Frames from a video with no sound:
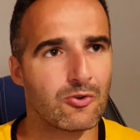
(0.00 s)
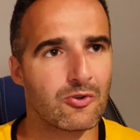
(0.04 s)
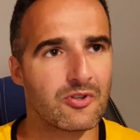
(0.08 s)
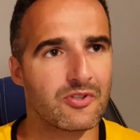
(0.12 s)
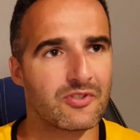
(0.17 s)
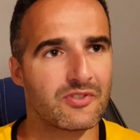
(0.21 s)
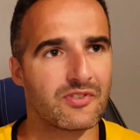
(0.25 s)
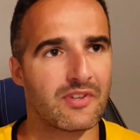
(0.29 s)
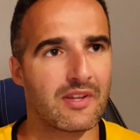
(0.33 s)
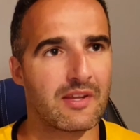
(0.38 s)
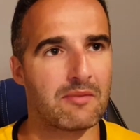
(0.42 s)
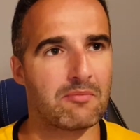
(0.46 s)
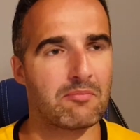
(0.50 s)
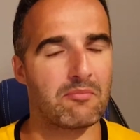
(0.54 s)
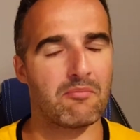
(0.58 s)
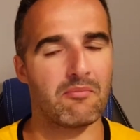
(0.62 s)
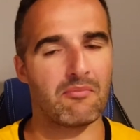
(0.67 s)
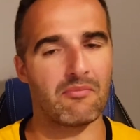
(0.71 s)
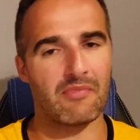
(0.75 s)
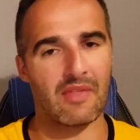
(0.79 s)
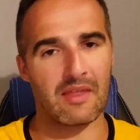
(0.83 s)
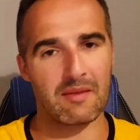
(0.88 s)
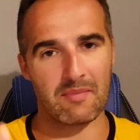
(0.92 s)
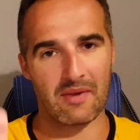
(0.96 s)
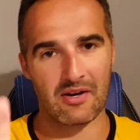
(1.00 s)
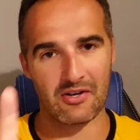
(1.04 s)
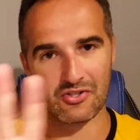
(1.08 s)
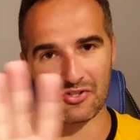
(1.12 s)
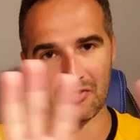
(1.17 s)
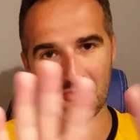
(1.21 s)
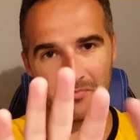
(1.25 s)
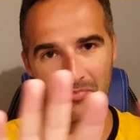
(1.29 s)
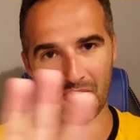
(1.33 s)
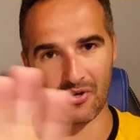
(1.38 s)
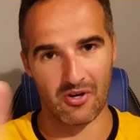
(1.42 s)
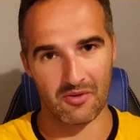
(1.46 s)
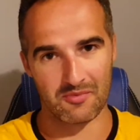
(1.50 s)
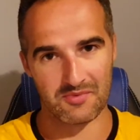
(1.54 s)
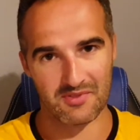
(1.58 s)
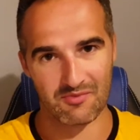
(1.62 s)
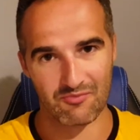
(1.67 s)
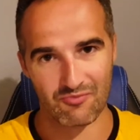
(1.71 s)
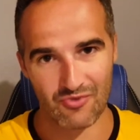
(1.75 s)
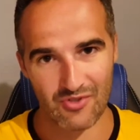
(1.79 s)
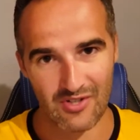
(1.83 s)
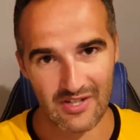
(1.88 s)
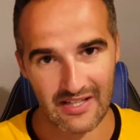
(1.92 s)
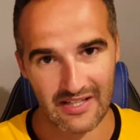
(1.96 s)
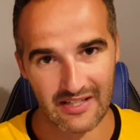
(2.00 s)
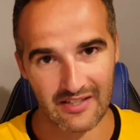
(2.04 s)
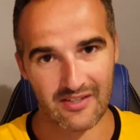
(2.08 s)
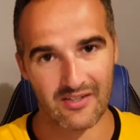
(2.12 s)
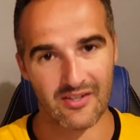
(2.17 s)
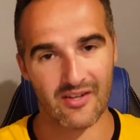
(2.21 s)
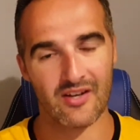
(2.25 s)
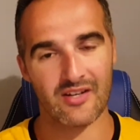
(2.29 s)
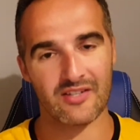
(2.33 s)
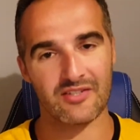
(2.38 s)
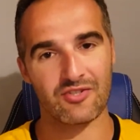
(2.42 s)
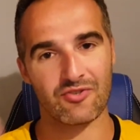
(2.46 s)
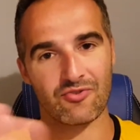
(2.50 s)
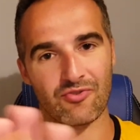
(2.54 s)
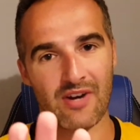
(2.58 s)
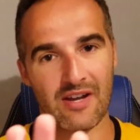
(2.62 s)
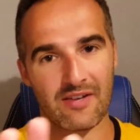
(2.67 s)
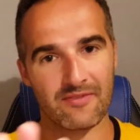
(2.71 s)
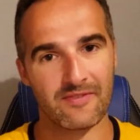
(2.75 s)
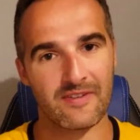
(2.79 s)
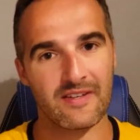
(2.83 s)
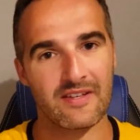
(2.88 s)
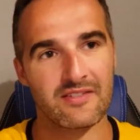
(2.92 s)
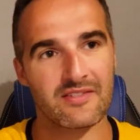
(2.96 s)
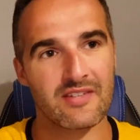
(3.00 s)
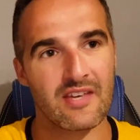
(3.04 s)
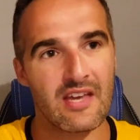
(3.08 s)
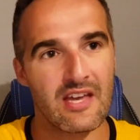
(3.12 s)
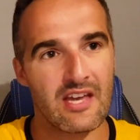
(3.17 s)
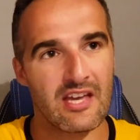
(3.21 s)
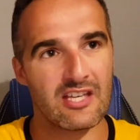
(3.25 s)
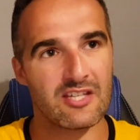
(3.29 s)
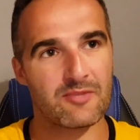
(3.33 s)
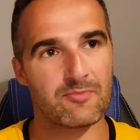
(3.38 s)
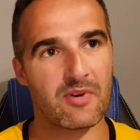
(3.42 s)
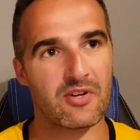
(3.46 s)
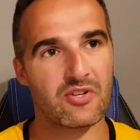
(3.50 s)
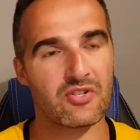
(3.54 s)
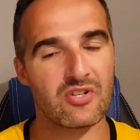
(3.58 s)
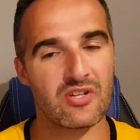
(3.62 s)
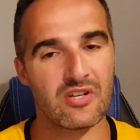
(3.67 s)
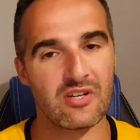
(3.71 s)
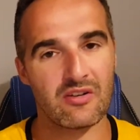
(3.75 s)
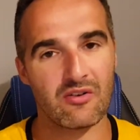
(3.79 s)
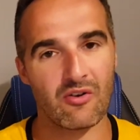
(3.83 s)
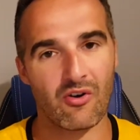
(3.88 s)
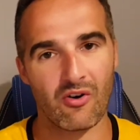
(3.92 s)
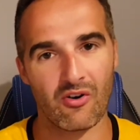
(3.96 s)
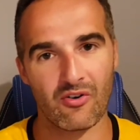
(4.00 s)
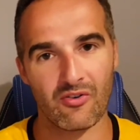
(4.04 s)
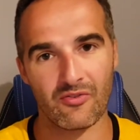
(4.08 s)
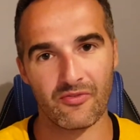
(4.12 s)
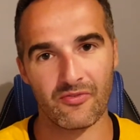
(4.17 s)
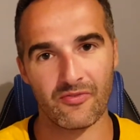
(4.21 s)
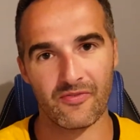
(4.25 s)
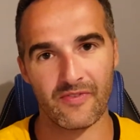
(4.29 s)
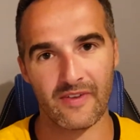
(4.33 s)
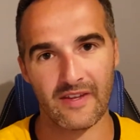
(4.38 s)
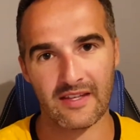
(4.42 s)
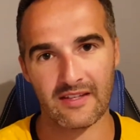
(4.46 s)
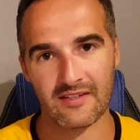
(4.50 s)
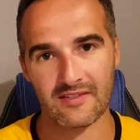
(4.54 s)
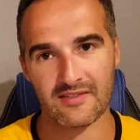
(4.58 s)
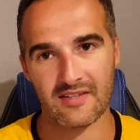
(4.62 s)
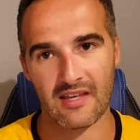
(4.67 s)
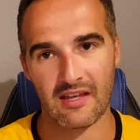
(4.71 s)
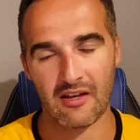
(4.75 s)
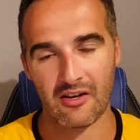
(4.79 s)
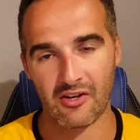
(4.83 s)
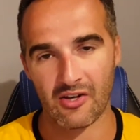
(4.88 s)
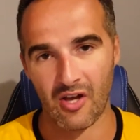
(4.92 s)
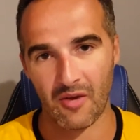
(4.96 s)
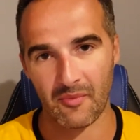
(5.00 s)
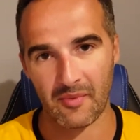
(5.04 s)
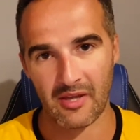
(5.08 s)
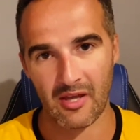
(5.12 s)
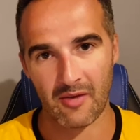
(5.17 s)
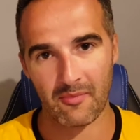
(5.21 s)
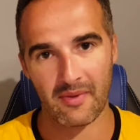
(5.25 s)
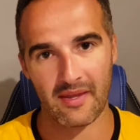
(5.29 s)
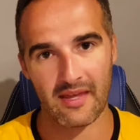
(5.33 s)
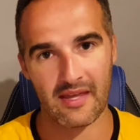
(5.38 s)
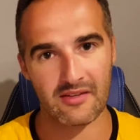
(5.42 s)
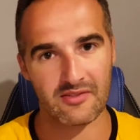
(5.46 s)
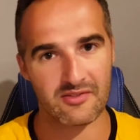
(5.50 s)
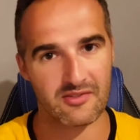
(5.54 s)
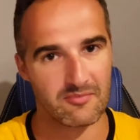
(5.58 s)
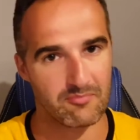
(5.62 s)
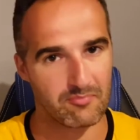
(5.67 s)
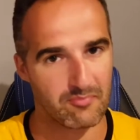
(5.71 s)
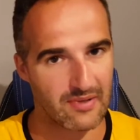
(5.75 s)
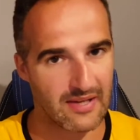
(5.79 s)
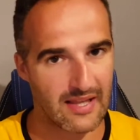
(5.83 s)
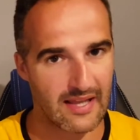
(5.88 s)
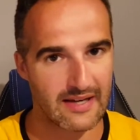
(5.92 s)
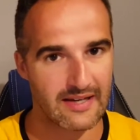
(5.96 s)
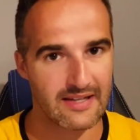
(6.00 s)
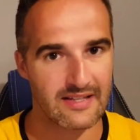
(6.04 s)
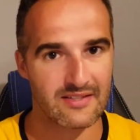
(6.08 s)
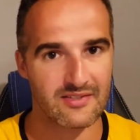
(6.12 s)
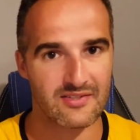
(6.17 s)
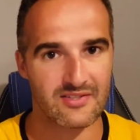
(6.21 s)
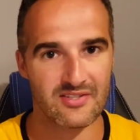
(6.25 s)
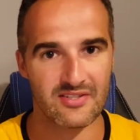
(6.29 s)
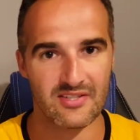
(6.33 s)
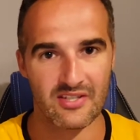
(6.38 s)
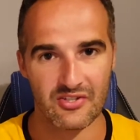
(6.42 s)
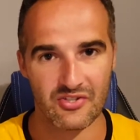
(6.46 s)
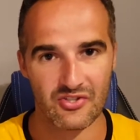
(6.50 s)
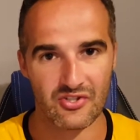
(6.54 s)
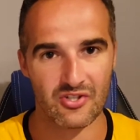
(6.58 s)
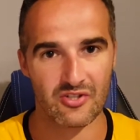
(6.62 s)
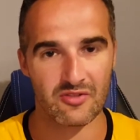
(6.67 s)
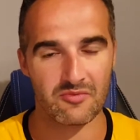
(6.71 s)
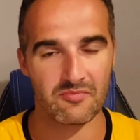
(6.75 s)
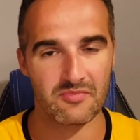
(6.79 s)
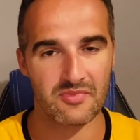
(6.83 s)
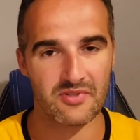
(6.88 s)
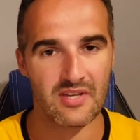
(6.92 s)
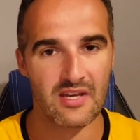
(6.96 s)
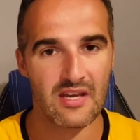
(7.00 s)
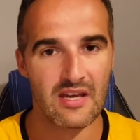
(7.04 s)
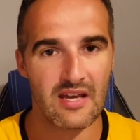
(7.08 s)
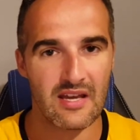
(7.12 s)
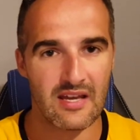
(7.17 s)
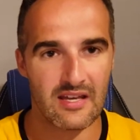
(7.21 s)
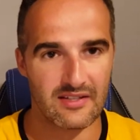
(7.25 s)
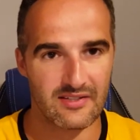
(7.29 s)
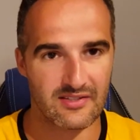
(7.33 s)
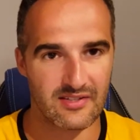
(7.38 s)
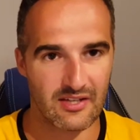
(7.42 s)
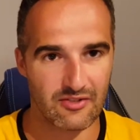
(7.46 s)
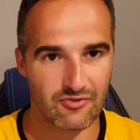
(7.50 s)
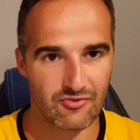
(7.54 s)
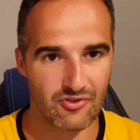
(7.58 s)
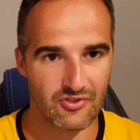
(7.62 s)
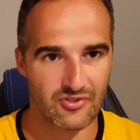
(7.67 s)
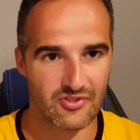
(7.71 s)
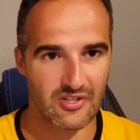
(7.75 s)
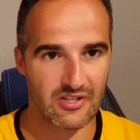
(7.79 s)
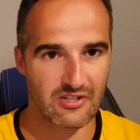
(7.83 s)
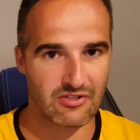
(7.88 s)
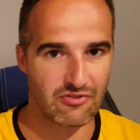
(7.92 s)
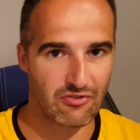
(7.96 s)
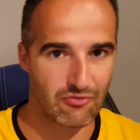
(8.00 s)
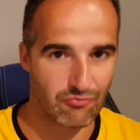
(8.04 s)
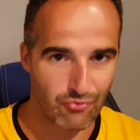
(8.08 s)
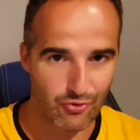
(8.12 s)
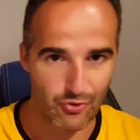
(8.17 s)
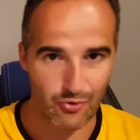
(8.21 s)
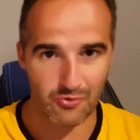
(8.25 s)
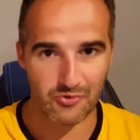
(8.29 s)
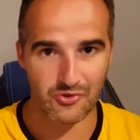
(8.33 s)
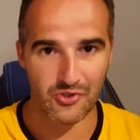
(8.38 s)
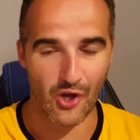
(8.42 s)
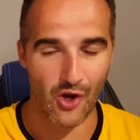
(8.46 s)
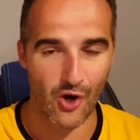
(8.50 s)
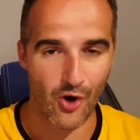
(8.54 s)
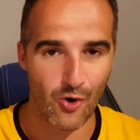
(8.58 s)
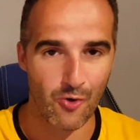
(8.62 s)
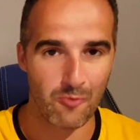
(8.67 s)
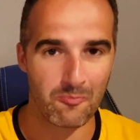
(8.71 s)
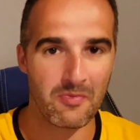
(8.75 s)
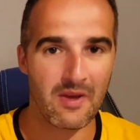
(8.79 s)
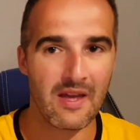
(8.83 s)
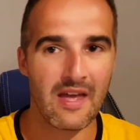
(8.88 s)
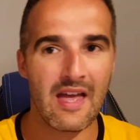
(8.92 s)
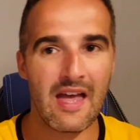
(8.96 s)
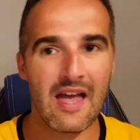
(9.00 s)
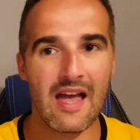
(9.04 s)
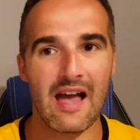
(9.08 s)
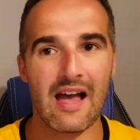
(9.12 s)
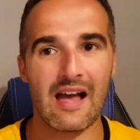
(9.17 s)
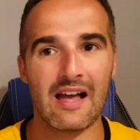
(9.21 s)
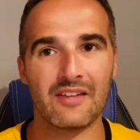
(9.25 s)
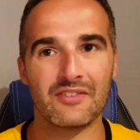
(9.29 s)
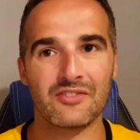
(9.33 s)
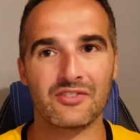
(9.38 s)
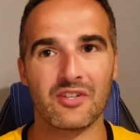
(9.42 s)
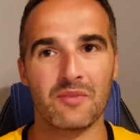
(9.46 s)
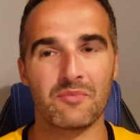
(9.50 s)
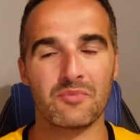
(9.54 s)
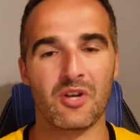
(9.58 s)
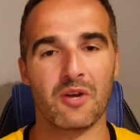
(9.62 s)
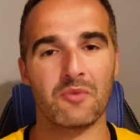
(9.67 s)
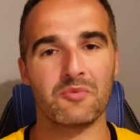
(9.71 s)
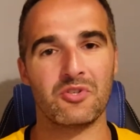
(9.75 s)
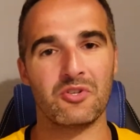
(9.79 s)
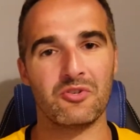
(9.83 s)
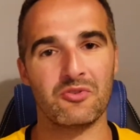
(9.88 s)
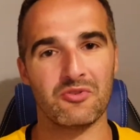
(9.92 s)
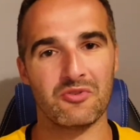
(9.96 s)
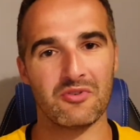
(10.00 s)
because they managed to put up some really nice graphics, especially of things that are coming up ahead, some planets, systems, etc, etc, routes home. And sometimes